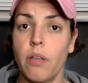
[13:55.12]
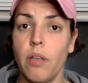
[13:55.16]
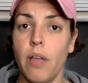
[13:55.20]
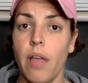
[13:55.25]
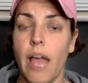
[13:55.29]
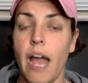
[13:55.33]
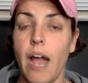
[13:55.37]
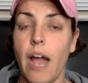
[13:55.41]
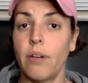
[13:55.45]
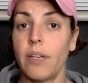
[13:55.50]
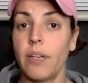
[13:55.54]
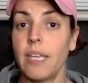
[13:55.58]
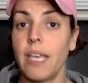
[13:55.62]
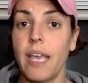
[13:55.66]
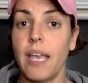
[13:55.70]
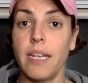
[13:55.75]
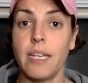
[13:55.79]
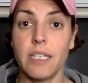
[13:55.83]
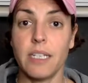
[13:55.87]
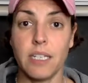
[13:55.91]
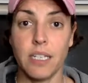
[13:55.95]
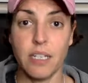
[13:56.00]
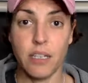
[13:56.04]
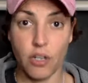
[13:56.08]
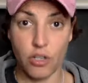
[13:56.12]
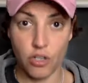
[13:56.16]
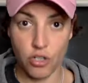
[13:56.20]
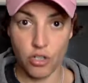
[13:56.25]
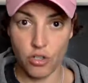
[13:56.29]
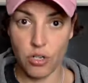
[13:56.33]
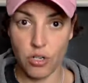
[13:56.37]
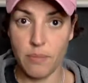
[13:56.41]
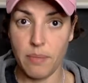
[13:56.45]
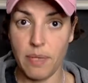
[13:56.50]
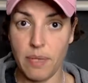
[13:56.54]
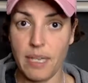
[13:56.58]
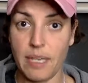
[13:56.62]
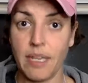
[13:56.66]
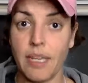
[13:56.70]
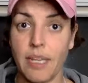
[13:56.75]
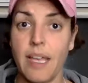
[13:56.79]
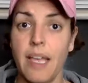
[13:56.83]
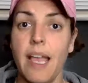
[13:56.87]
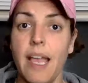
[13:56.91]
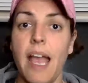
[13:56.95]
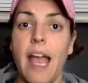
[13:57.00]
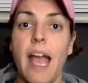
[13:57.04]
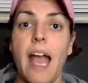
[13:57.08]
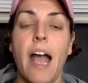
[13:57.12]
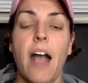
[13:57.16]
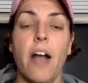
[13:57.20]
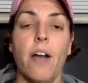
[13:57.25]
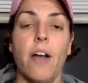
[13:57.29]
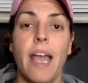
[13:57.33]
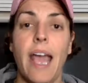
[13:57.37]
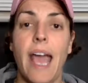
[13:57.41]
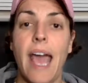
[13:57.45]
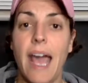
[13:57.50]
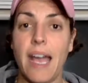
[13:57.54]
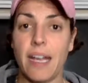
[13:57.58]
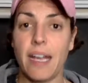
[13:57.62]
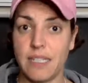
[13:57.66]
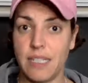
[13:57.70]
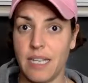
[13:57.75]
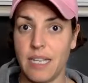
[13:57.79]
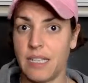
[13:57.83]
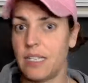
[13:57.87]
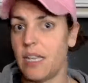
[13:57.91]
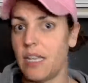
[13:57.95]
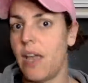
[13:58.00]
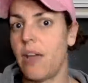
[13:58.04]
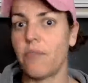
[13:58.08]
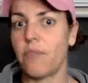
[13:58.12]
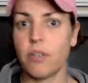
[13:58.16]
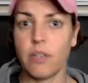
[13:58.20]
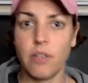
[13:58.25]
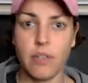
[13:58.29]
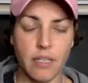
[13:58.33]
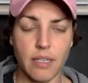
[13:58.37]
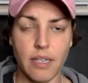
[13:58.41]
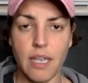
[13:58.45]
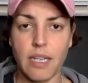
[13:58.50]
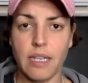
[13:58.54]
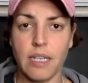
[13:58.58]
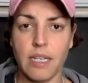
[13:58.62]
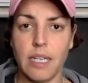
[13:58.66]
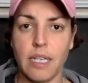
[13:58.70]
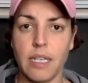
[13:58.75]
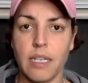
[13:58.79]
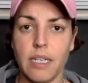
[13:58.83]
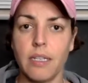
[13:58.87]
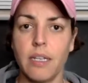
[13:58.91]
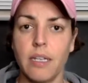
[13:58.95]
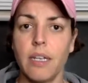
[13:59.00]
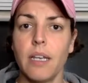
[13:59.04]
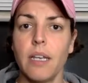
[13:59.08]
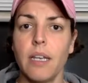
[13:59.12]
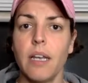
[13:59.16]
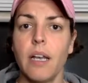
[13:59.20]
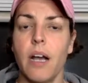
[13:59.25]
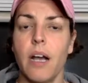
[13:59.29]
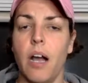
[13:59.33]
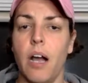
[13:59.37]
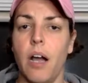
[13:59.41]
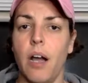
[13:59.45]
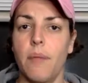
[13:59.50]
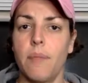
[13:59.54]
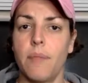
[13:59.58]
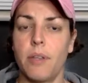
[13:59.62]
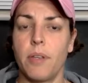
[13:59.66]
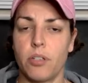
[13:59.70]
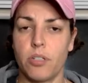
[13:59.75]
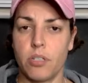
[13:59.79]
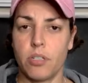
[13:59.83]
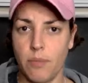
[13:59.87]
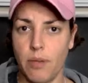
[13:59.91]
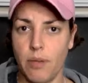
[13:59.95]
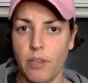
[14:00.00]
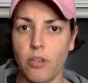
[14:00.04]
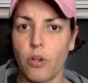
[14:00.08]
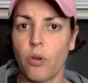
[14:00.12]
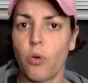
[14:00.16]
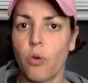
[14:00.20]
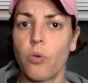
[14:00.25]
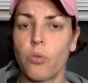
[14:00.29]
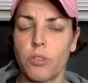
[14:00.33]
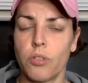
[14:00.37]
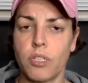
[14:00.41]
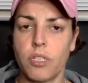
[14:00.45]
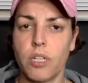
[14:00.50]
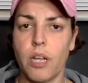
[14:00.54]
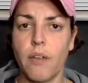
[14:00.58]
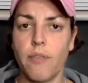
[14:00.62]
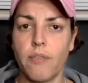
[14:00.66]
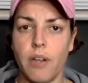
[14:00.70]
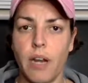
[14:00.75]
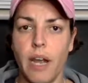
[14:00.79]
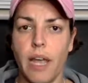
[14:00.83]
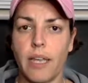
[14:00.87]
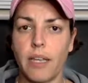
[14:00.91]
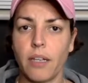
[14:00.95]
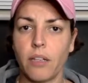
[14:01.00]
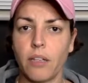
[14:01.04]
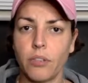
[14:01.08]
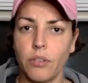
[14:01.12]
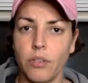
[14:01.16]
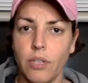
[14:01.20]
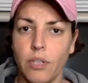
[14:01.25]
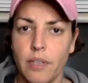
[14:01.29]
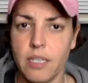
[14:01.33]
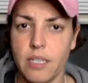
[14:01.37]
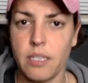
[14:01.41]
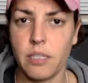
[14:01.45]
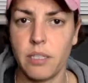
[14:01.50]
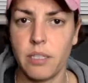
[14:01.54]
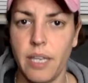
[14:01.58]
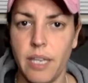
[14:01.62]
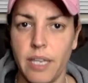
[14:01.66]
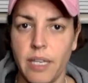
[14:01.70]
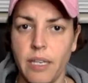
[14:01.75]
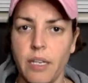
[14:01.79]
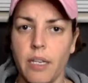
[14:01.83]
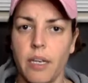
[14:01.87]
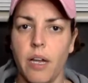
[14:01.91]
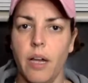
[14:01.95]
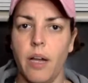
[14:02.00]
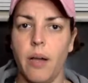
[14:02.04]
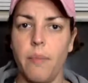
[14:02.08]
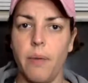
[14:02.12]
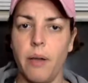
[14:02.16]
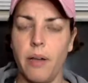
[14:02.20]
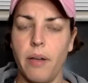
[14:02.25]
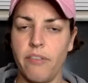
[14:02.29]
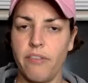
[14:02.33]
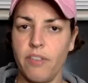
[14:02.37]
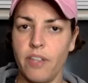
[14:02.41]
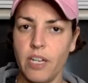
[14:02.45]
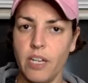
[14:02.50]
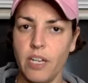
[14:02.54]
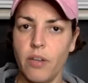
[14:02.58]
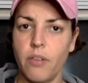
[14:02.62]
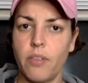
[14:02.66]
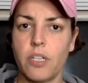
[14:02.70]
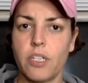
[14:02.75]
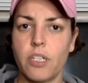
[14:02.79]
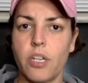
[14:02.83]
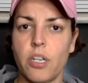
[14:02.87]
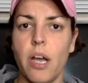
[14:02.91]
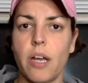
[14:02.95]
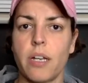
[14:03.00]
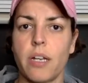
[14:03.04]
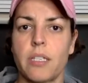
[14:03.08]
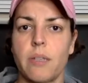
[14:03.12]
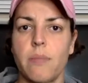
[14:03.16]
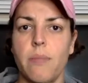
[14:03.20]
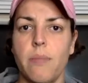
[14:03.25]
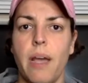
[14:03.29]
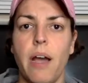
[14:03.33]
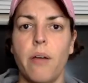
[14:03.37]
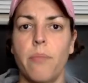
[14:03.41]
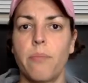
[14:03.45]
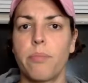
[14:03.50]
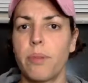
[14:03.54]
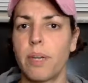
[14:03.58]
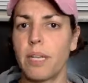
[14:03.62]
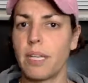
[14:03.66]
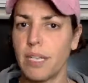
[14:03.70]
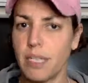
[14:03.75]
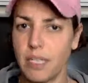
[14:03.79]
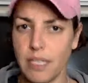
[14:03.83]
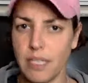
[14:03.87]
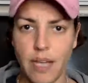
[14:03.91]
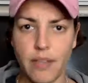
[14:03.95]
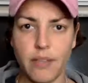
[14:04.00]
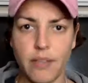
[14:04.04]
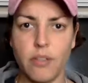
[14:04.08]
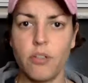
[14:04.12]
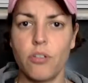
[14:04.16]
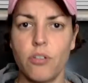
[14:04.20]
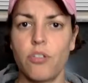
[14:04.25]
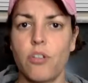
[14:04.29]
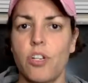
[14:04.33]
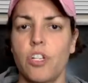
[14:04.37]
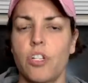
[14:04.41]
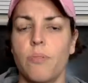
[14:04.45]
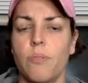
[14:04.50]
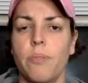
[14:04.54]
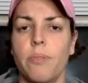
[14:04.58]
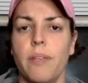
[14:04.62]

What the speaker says: how to get into their streaming, how to access everything they need. There's some other cool stuff that I include in this link, a video that talks about breaking down the nutrition